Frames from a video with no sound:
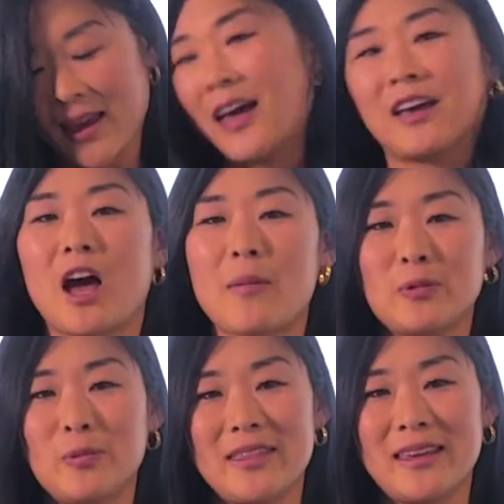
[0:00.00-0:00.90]
And
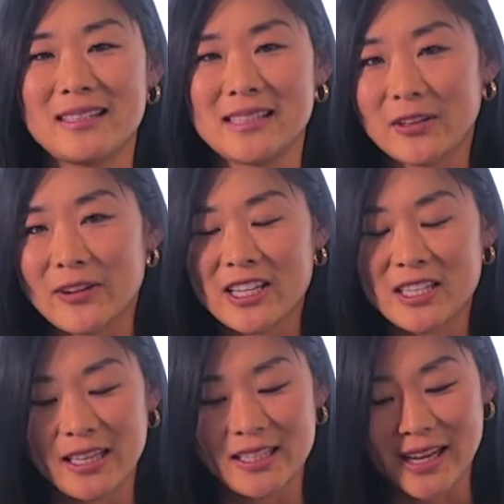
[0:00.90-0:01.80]
coupled with
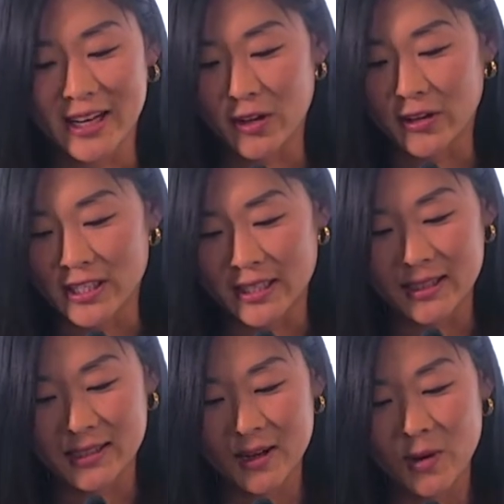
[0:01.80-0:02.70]
acceleration in
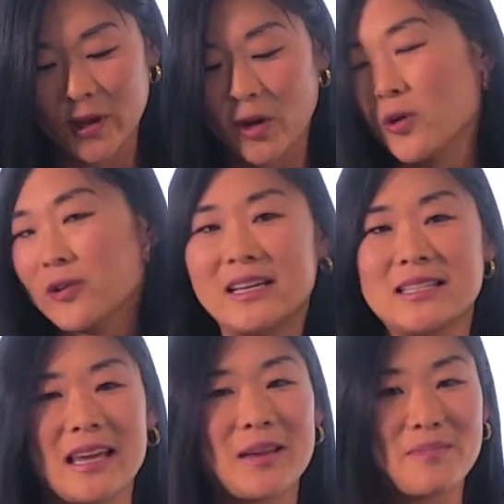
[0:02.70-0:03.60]
technologies, we're already
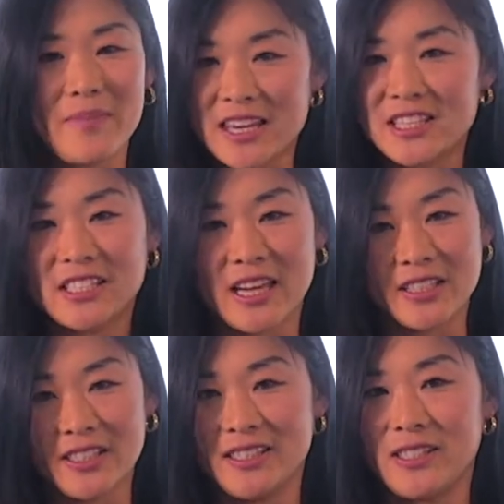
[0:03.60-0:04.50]
seeing major
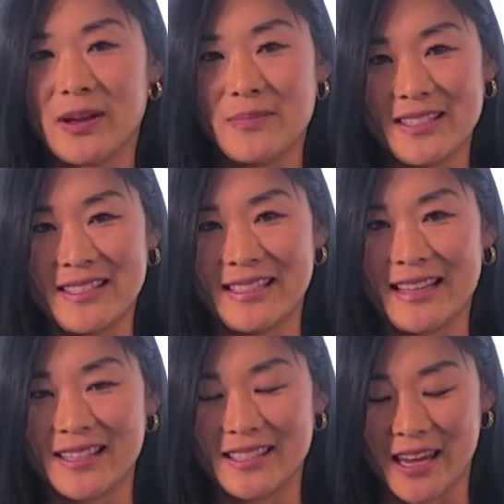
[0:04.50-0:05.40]
changes to our business
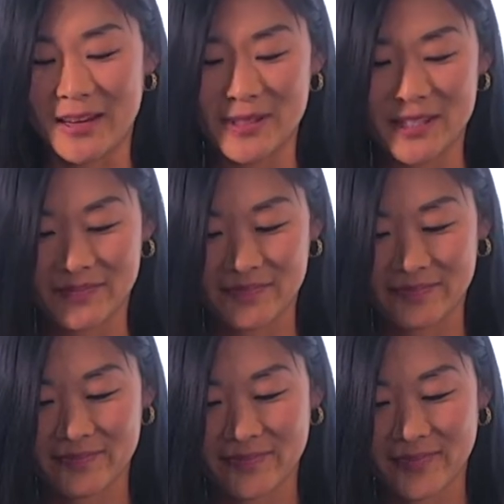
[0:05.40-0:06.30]
landscapes.
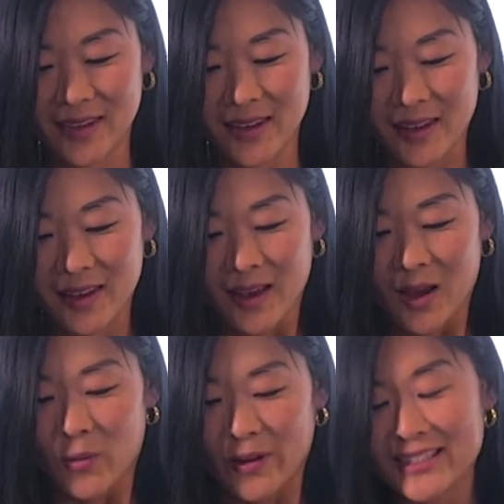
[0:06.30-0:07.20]

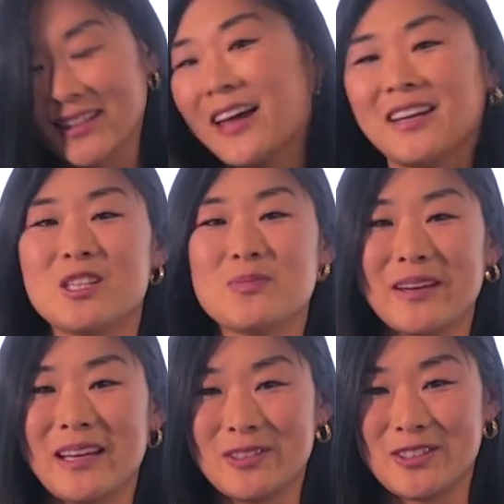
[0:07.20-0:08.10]
We're delighted to
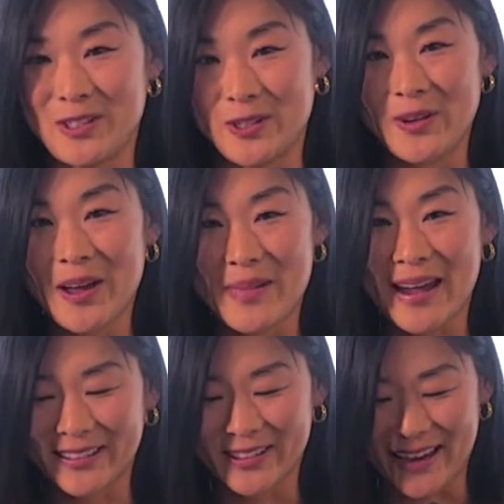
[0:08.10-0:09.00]
bring to you a
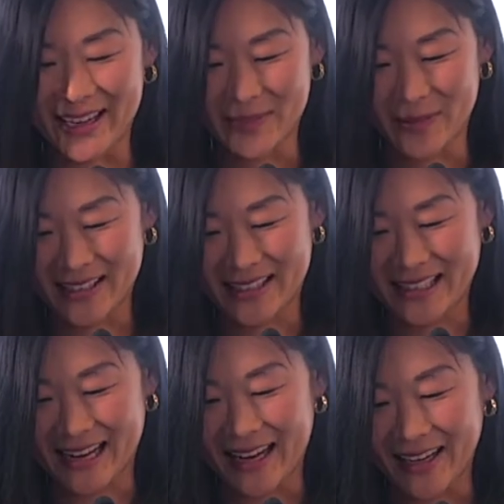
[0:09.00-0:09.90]
panel of experts
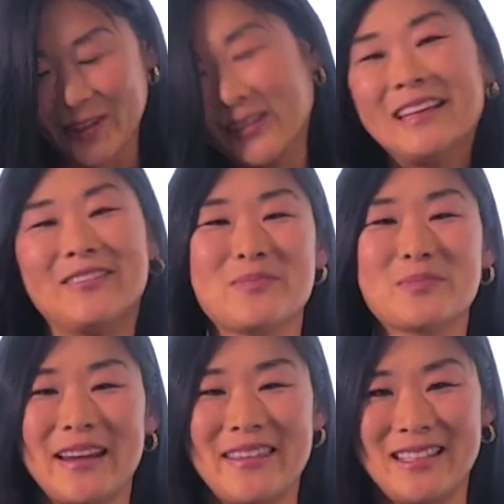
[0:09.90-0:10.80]
today who live and
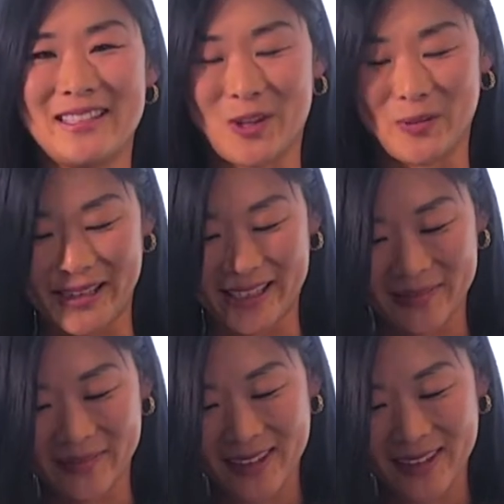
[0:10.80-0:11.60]
breathe this topic.